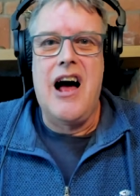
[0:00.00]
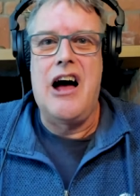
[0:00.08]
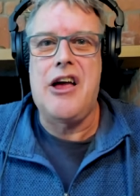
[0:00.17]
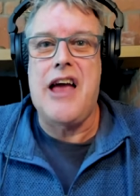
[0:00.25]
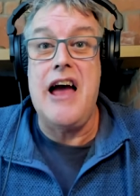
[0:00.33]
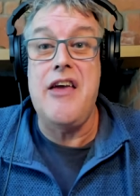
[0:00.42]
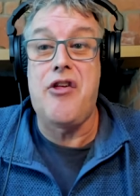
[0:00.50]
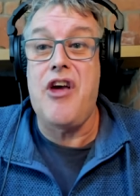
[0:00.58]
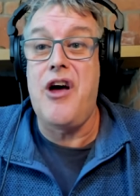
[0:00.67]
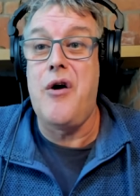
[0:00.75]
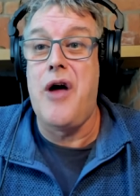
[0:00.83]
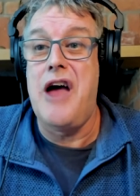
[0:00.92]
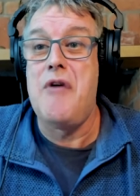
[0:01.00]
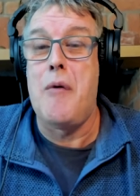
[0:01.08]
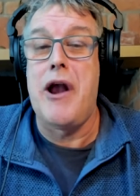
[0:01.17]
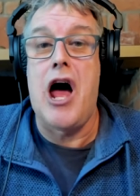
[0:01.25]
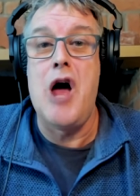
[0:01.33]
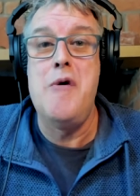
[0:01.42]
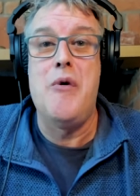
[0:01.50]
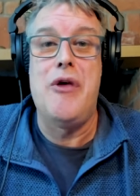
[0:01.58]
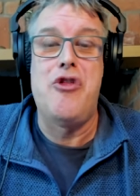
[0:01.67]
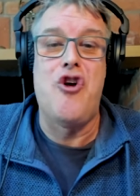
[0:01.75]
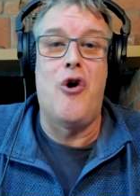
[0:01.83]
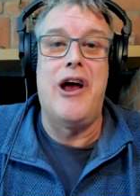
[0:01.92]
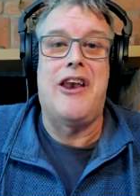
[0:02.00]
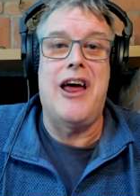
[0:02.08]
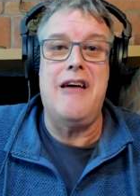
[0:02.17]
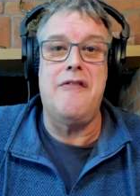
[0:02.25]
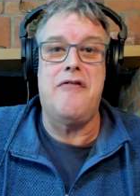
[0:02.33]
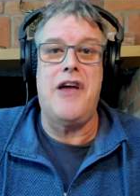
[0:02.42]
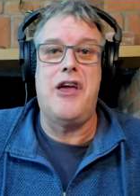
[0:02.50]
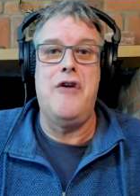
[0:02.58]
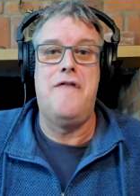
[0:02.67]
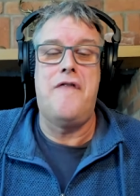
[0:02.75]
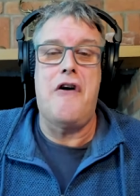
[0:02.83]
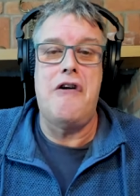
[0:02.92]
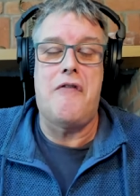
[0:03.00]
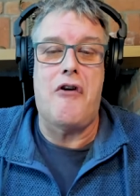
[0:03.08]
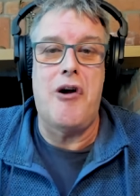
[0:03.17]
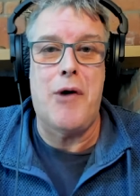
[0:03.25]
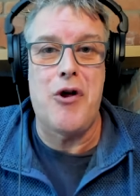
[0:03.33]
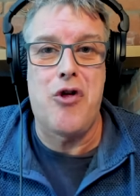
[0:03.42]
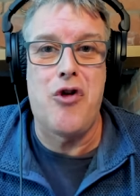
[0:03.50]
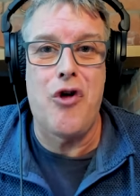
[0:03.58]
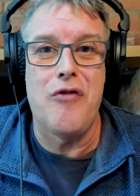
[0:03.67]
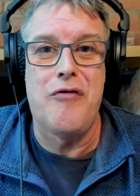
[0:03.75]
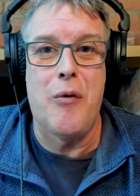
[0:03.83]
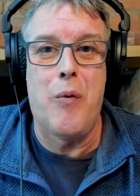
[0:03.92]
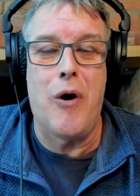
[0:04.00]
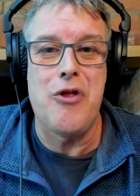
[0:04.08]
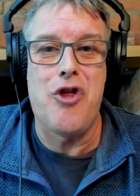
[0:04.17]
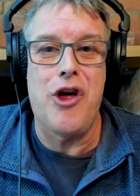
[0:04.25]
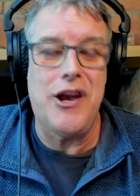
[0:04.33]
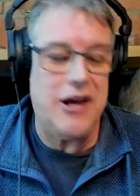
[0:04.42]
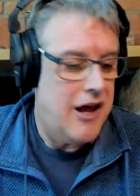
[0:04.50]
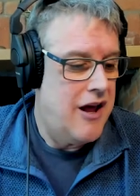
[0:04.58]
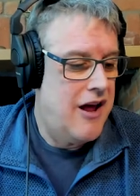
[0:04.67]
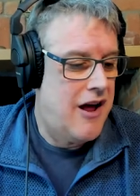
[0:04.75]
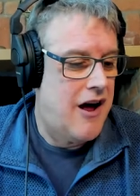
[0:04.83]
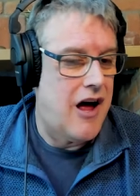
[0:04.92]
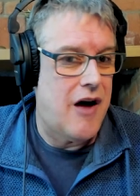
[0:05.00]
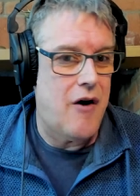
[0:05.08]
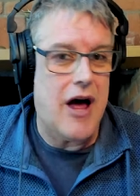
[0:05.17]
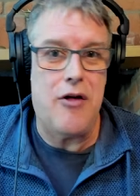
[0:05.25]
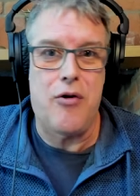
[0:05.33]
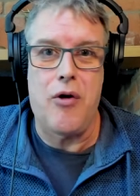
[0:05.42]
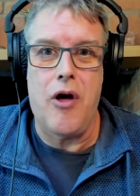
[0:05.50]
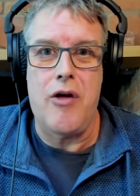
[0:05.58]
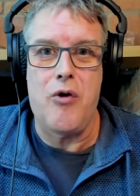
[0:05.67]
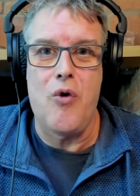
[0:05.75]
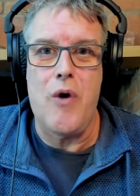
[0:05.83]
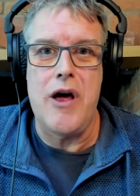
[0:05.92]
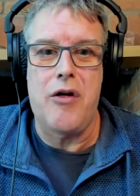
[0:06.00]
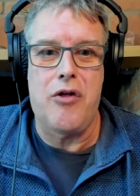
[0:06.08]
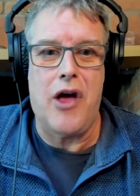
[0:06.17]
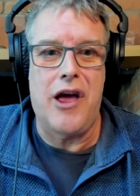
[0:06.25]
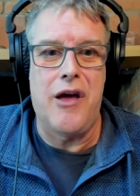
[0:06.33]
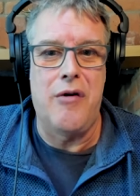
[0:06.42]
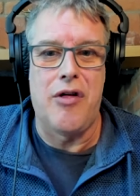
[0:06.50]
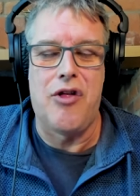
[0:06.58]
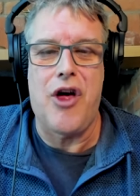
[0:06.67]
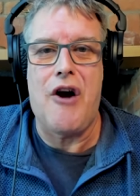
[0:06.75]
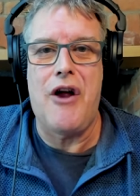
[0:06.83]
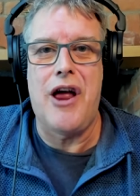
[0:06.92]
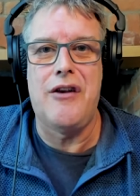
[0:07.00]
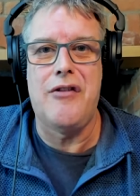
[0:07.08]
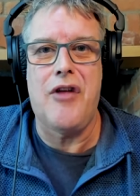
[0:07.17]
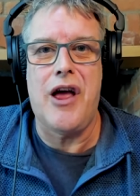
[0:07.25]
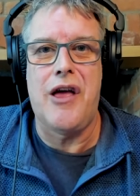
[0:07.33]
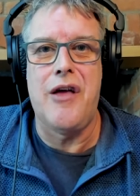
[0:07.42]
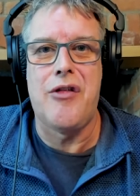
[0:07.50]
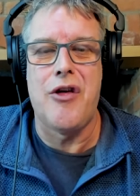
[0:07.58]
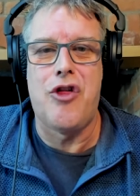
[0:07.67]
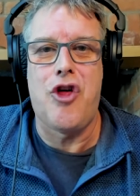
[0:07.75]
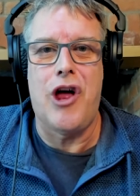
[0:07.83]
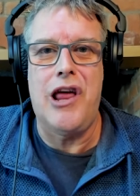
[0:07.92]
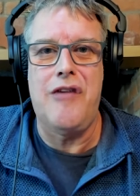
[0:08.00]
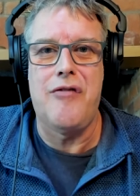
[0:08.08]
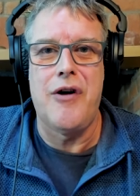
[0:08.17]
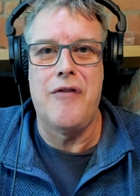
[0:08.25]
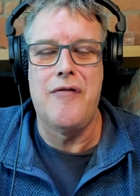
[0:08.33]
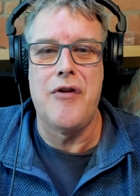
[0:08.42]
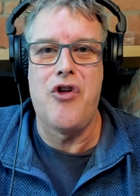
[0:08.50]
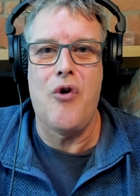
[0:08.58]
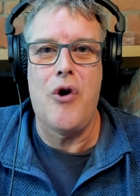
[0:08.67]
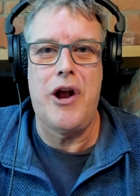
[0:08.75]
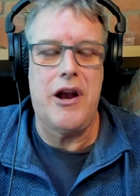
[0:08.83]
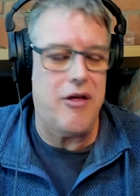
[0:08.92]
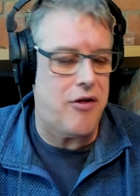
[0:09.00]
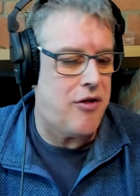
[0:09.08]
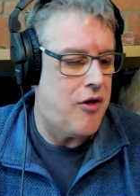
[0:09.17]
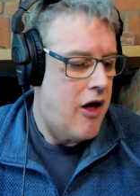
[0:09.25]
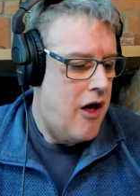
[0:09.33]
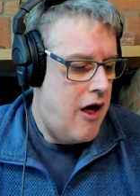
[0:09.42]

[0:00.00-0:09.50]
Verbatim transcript: Okay, so everyone, I hope you enjoyed that. Thank you very, very much for watching. Uh, as as always, thank you to Terry and thank you to Chili for for joining us.